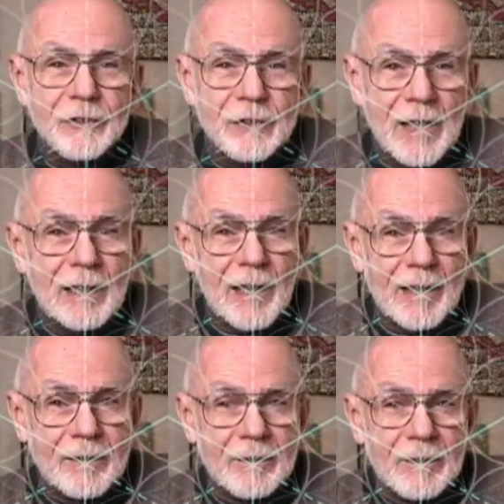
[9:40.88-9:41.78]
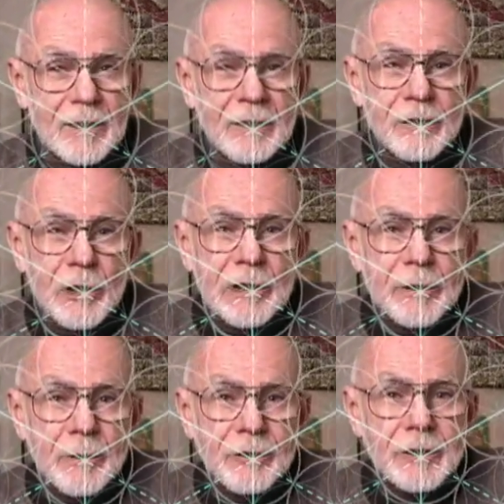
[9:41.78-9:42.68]
as daylight. As
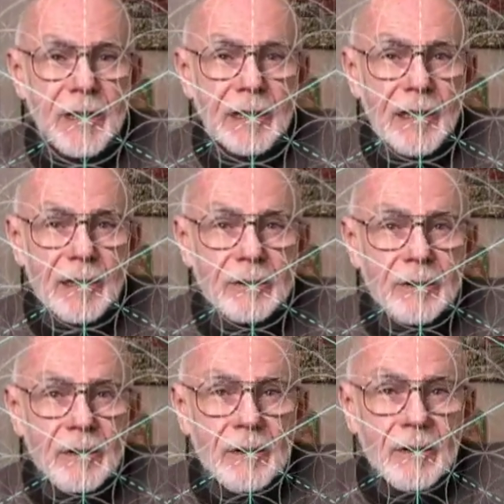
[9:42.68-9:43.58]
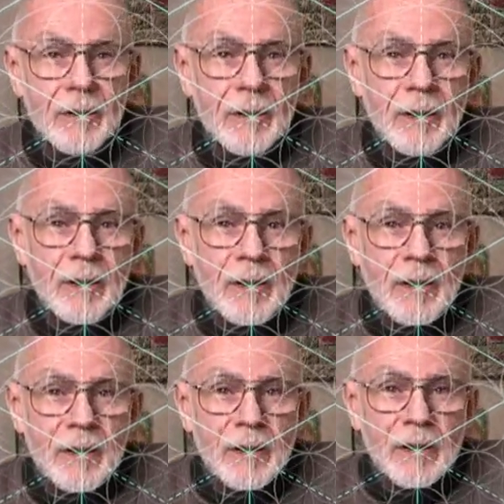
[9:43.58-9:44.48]
clear as daylight.
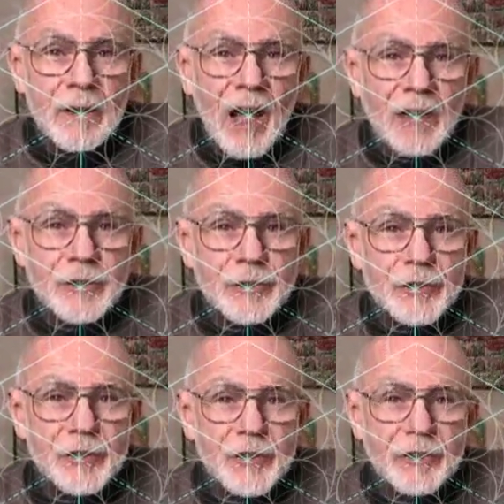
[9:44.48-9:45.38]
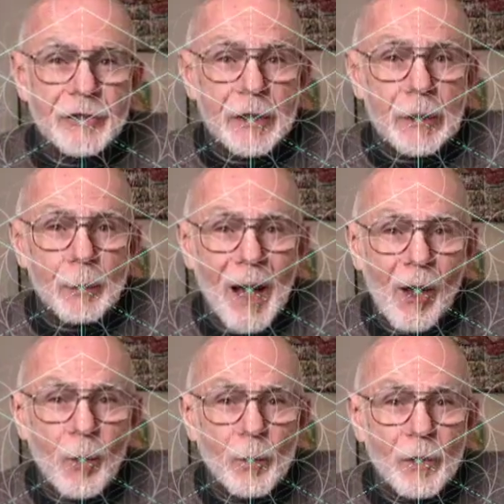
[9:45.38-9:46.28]
Consciousness is the
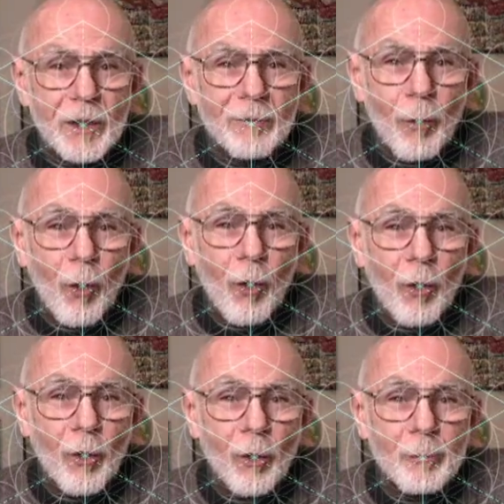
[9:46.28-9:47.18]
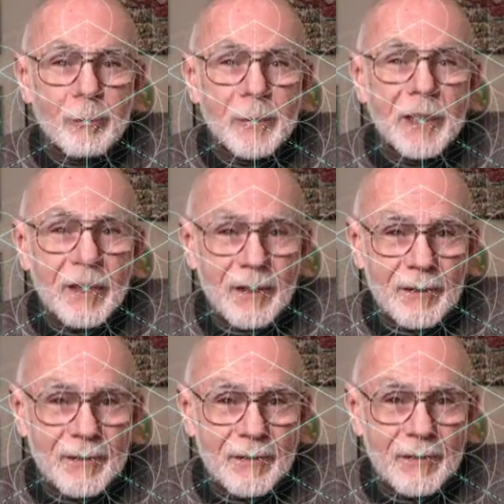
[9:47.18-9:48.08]
ground of all being.